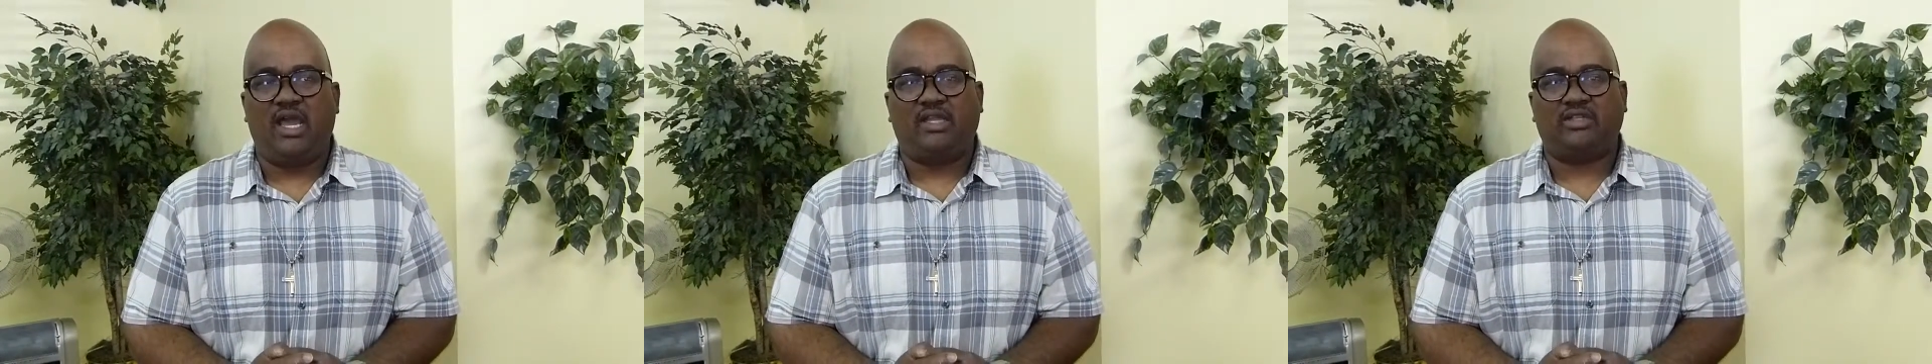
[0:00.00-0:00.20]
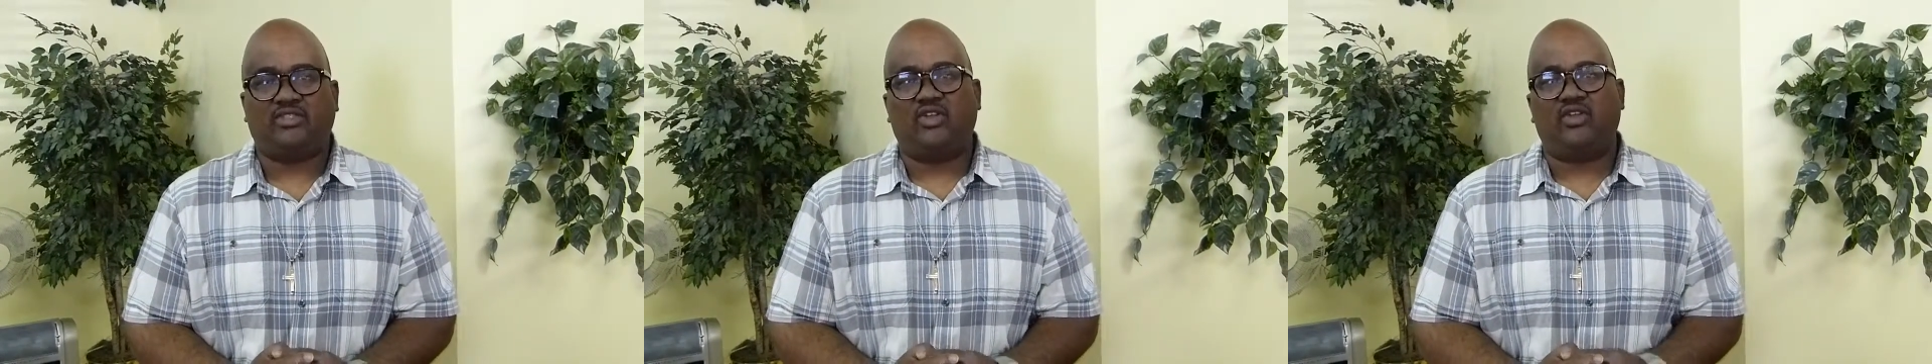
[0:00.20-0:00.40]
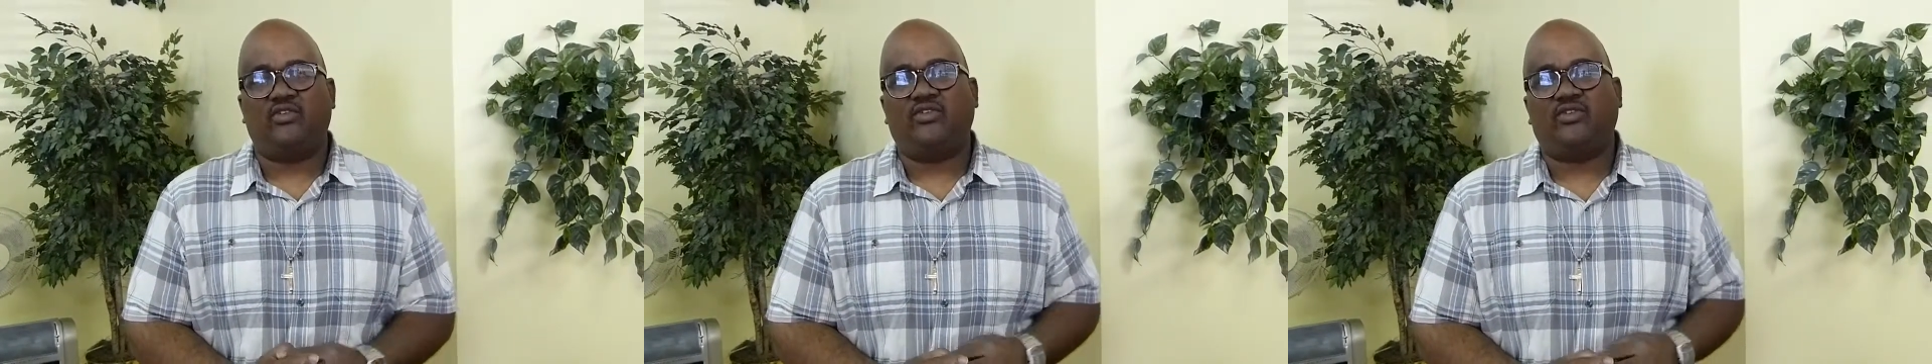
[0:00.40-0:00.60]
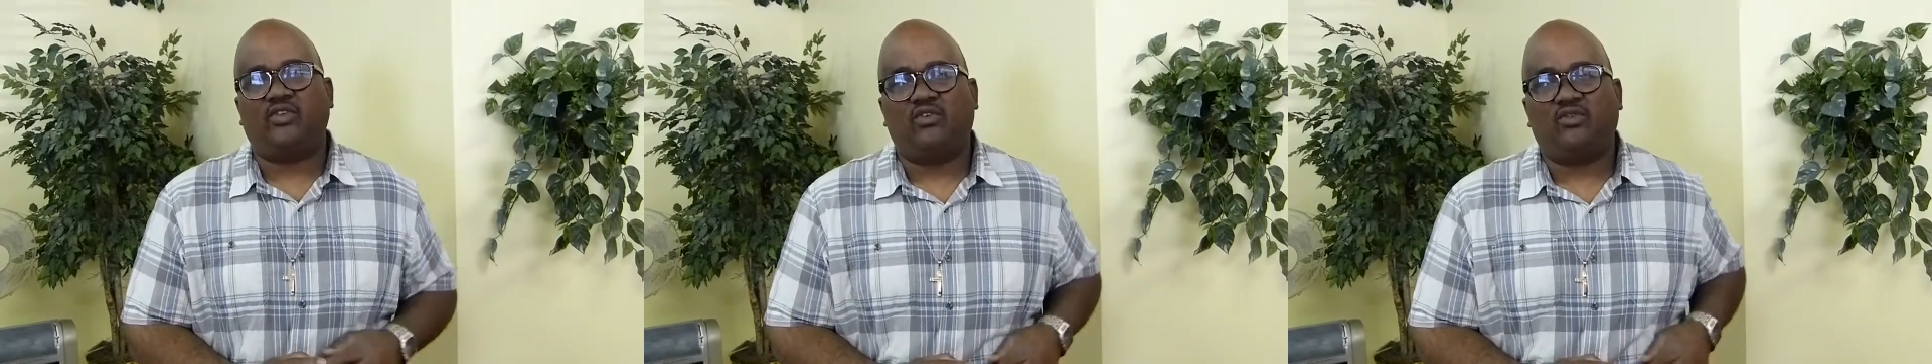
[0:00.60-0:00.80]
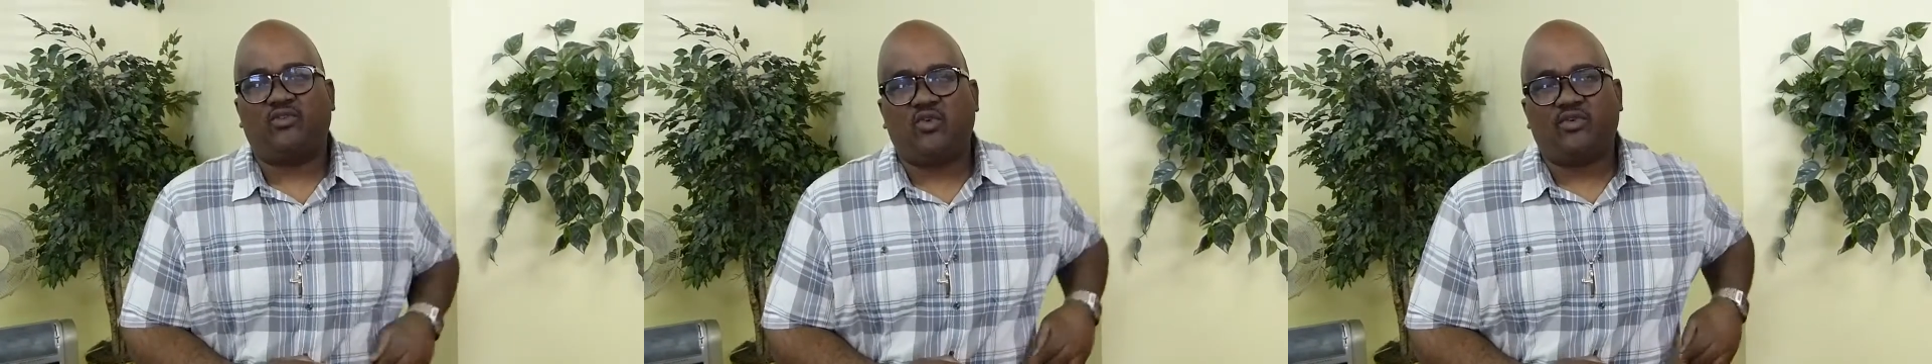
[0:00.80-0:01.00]
Our service
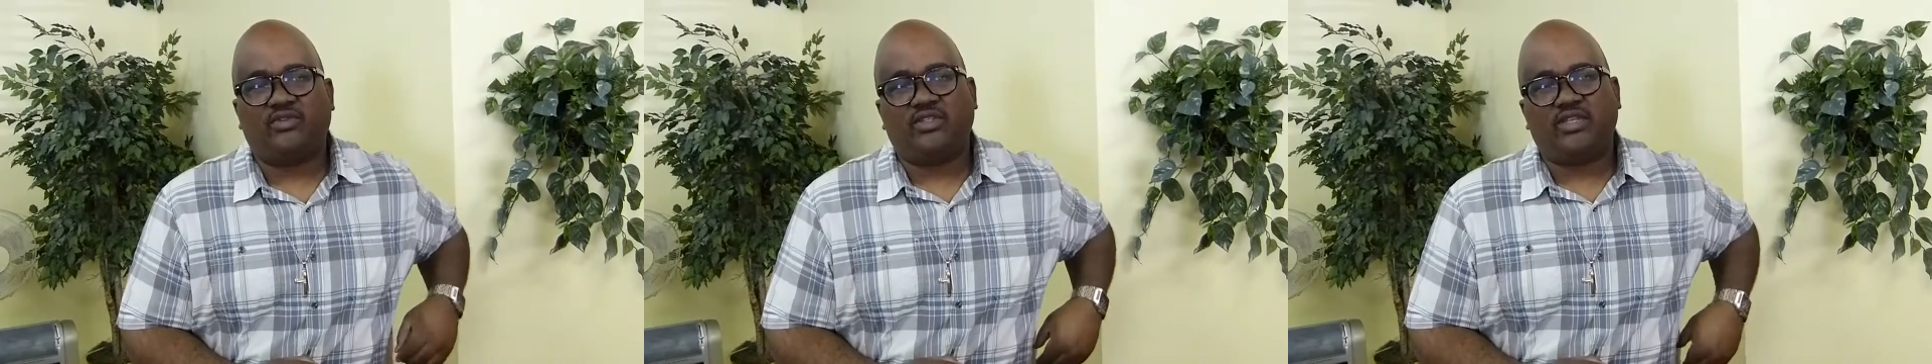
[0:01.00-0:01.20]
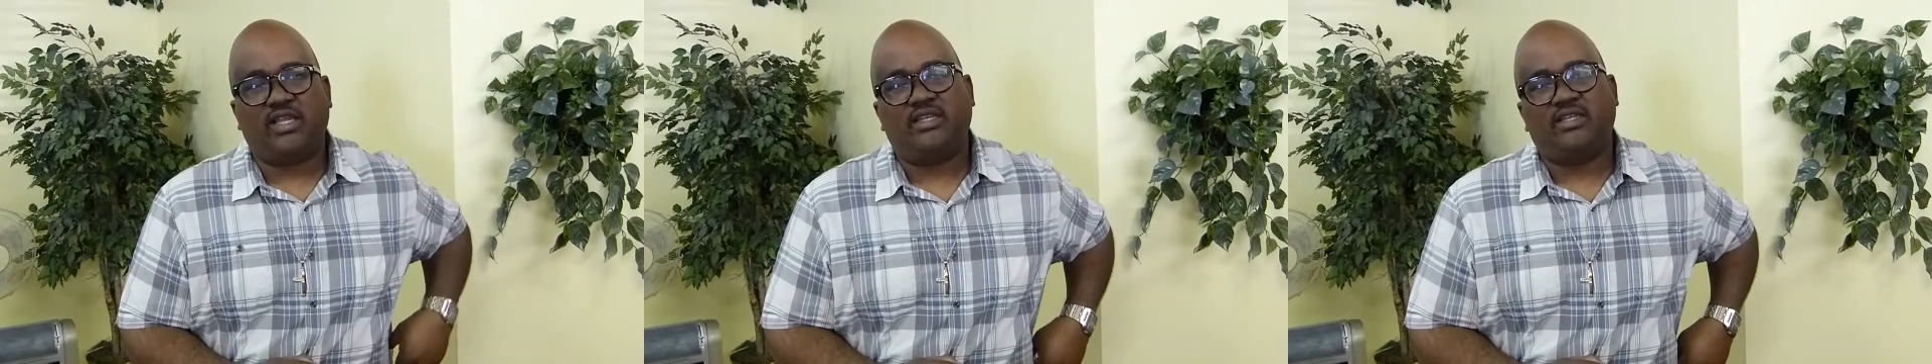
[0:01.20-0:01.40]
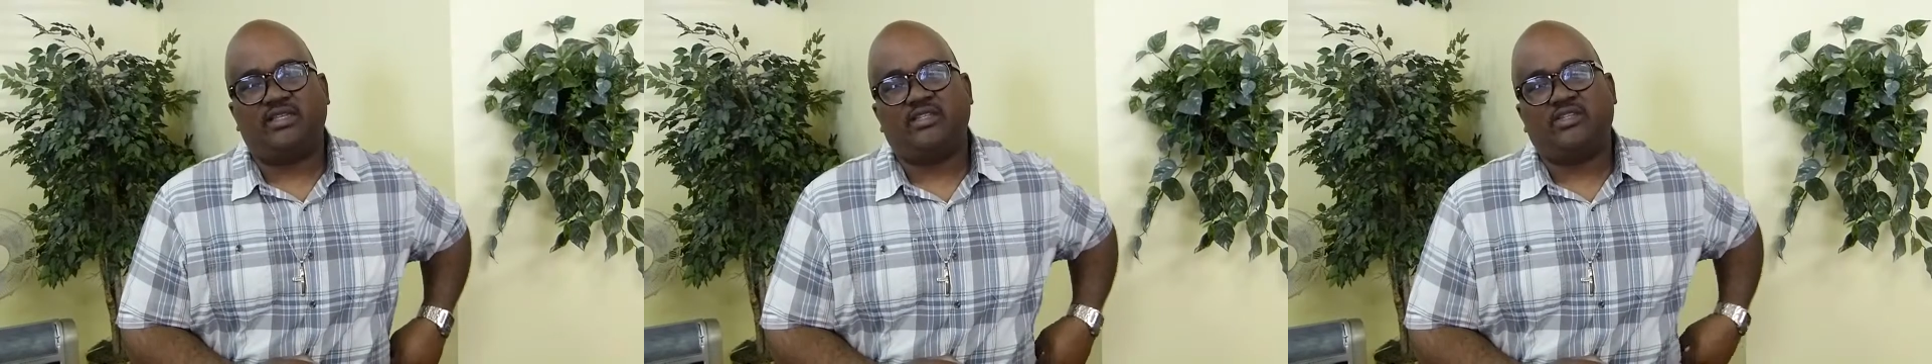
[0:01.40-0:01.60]
on fourth Sunday